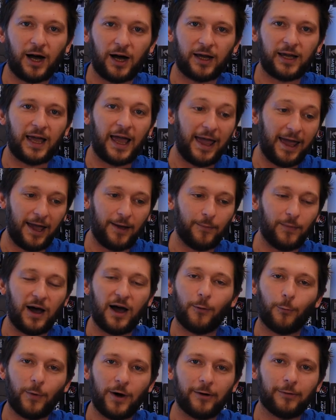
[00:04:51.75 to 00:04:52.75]
I am
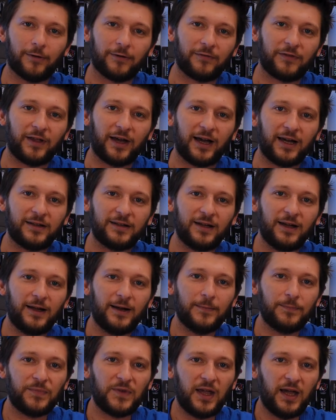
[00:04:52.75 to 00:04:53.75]
aware of that
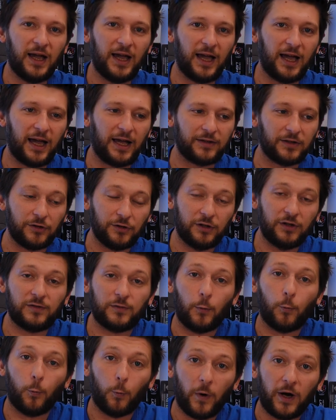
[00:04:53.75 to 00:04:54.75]
and it is
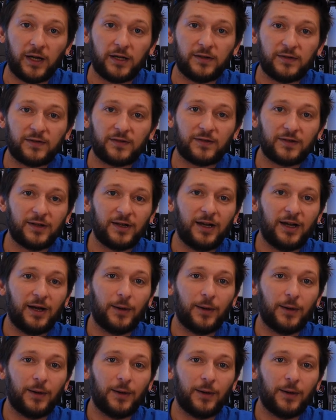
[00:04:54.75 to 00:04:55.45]
a waste,